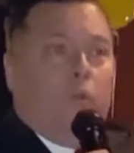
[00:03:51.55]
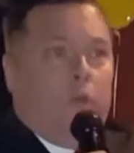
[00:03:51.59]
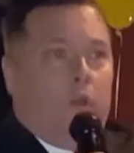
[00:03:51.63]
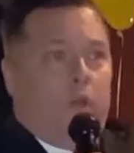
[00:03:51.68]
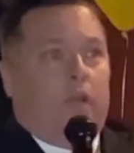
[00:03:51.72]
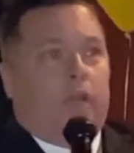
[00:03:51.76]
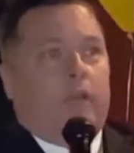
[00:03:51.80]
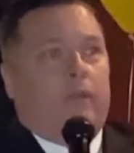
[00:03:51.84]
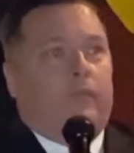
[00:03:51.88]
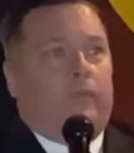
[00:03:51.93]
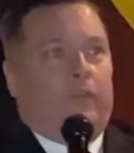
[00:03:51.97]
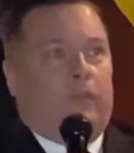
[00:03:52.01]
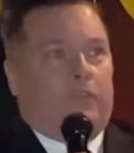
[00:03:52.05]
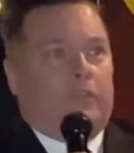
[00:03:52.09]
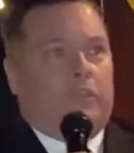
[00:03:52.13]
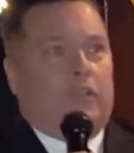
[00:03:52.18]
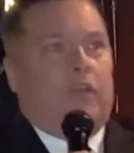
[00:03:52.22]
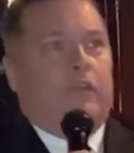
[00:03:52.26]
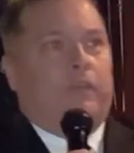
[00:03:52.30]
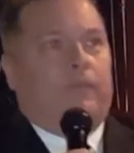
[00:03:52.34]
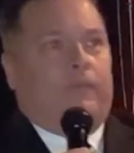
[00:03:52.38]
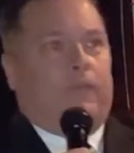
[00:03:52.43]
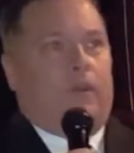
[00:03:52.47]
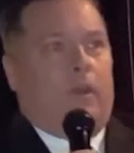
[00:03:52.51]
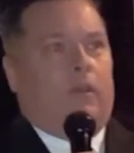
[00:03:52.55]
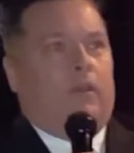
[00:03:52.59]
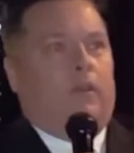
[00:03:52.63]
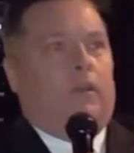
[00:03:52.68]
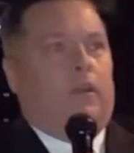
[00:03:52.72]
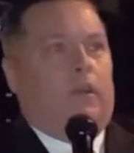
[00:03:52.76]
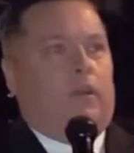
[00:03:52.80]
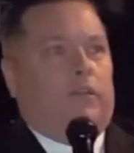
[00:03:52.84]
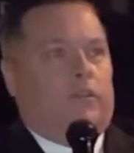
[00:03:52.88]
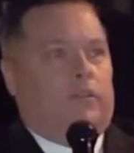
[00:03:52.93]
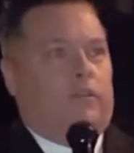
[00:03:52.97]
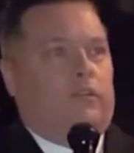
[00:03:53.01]
It's going to
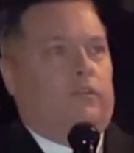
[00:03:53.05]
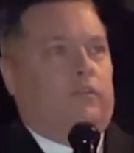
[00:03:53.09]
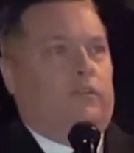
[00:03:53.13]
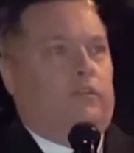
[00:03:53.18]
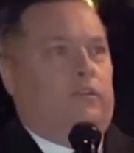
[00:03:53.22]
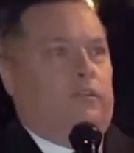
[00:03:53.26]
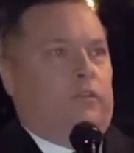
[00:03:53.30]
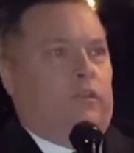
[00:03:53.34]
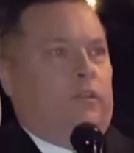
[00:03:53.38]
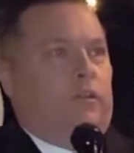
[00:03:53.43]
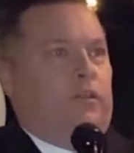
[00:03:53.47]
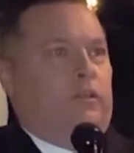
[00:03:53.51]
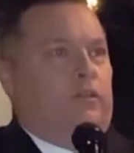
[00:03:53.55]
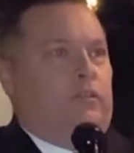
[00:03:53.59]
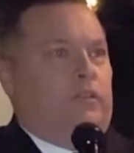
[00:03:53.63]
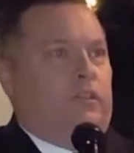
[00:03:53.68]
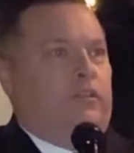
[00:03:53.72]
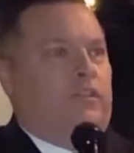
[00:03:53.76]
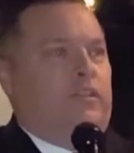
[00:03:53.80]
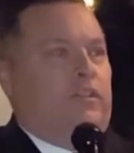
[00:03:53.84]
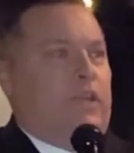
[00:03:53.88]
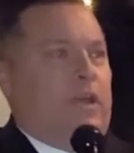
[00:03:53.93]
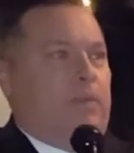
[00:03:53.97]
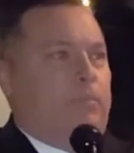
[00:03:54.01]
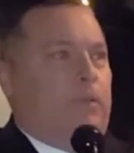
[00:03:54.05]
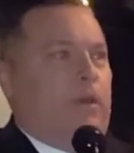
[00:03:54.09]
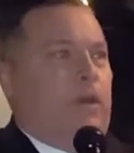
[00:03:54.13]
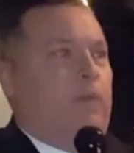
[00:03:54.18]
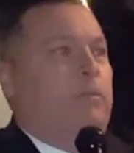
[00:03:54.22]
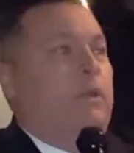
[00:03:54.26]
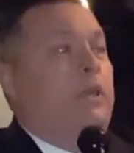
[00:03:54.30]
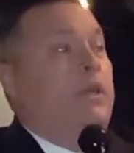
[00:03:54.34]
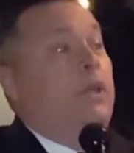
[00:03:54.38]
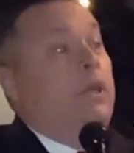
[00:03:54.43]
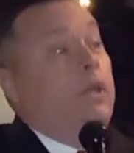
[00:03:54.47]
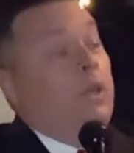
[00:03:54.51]
fall on us to step
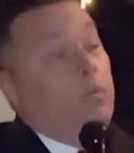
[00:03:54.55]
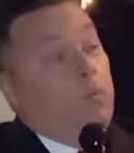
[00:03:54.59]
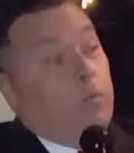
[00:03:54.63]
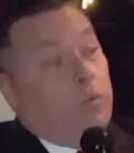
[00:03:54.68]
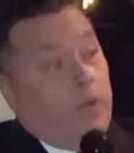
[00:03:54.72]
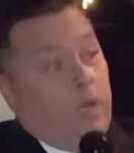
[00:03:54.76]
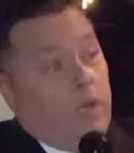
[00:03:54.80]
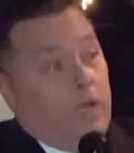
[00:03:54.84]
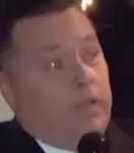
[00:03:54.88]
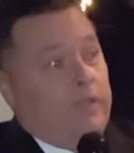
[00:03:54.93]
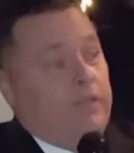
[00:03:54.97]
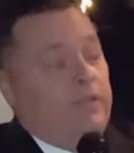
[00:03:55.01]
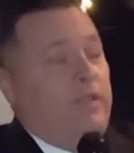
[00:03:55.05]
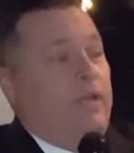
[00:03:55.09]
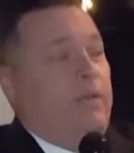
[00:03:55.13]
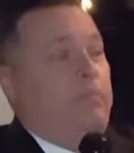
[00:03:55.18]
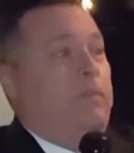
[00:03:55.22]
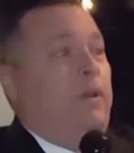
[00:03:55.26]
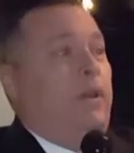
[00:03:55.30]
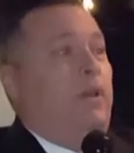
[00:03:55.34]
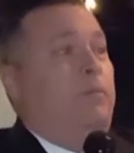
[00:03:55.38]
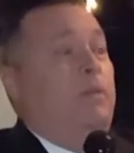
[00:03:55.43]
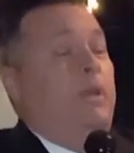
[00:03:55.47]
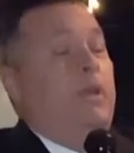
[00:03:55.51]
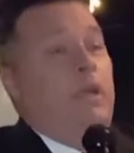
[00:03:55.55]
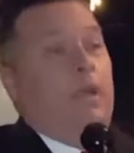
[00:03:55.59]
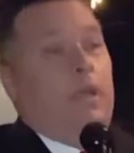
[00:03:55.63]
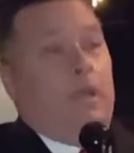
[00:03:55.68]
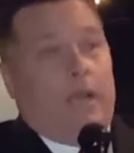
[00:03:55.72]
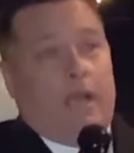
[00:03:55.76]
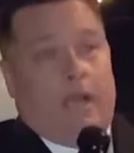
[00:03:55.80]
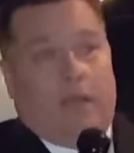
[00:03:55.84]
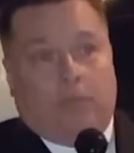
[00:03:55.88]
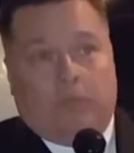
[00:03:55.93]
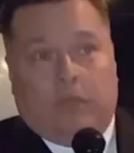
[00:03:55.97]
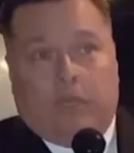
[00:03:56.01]
up, and we're going to step up,
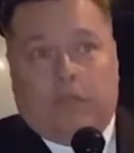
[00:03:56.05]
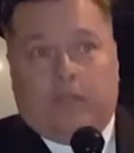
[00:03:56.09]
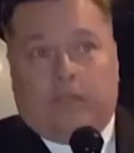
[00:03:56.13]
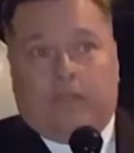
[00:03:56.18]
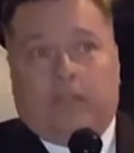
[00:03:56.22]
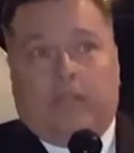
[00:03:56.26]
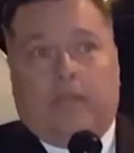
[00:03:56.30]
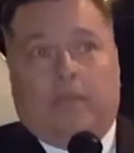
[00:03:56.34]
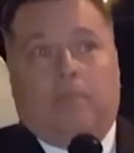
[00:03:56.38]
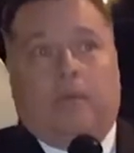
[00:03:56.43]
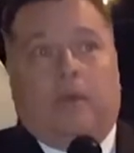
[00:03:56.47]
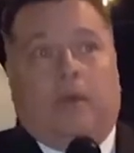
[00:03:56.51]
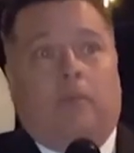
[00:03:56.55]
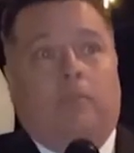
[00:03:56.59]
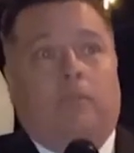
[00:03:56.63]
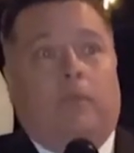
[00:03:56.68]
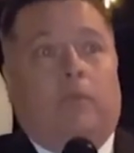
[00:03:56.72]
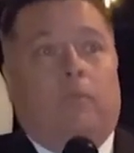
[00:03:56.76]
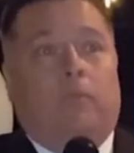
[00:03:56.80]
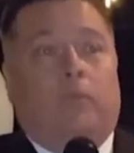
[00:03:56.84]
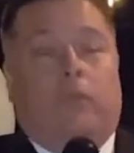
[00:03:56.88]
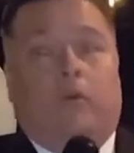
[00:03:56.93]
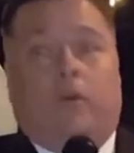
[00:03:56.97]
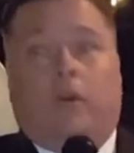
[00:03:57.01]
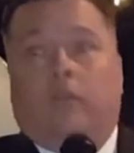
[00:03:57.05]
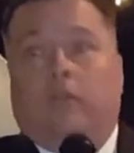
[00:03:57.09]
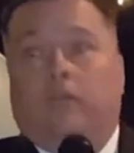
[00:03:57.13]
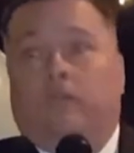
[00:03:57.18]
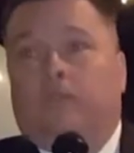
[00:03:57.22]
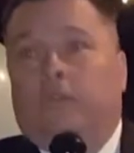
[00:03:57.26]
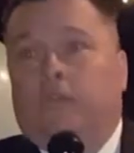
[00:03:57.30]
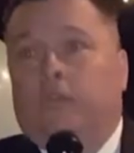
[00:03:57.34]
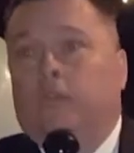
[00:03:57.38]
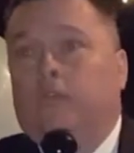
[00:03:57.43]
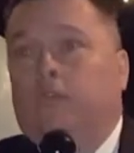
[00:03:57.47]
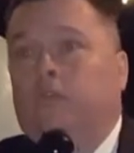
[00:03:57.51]
and I'm going to step up. And with all
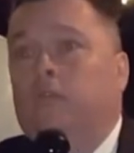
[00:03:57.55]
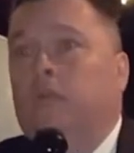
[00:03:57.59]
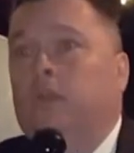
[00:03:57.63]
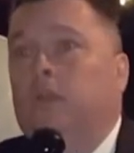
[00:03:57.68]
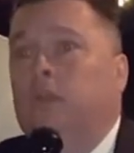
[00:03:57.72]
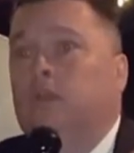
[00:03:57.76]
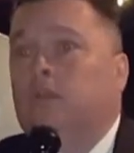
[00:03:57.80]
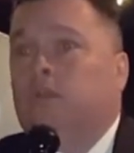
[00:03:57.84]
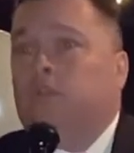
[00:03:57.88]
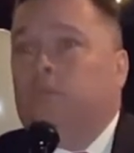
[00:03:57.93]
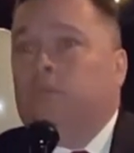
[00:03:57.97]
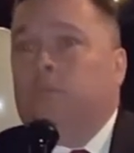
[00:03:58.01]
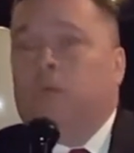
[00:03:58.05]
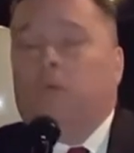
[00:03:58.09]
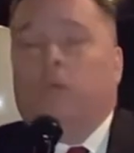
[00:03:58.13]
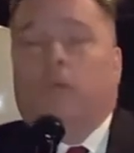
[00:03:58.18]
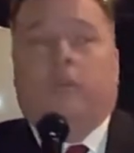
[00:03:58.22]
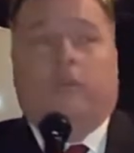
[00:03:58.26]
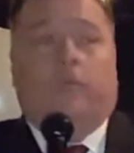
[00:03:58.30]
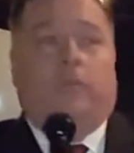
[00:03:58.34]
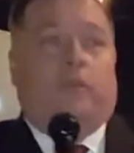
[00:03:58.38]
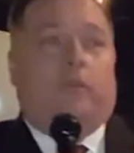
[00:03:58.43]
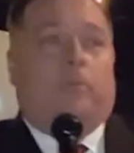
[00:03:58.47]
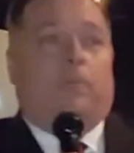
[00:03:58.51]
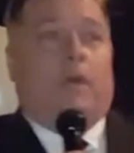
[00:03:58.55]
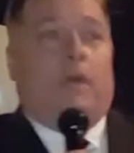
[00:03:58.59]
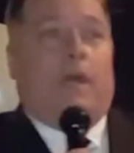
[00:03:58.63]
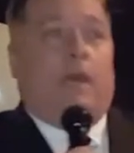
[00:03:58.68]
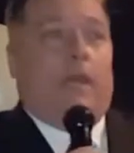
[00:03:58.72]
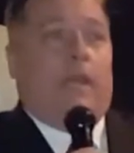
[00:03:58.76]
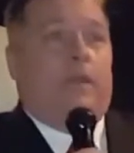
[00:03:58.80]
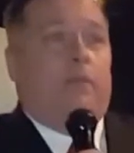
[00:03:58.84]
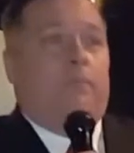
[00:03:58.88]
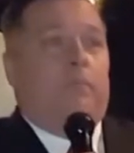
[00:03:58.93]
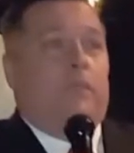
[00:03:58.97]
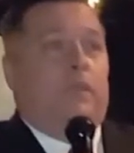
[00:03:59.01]
of you supporting me and
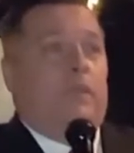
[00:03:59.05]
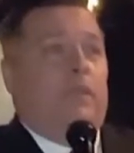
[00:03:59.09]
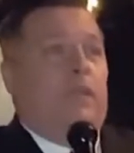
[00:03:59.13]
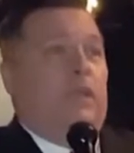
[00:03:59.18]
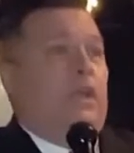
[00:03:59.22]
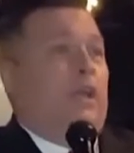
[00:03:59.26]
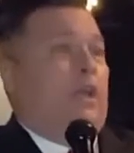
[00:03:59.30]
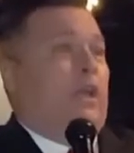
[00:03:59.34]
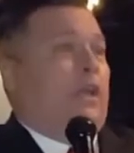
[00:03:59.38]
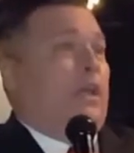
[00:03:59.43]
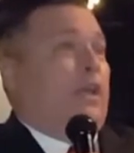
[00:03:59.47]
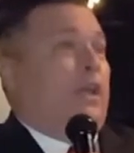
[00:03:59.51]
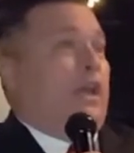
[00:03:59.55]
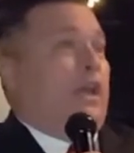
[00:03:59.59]
behind me,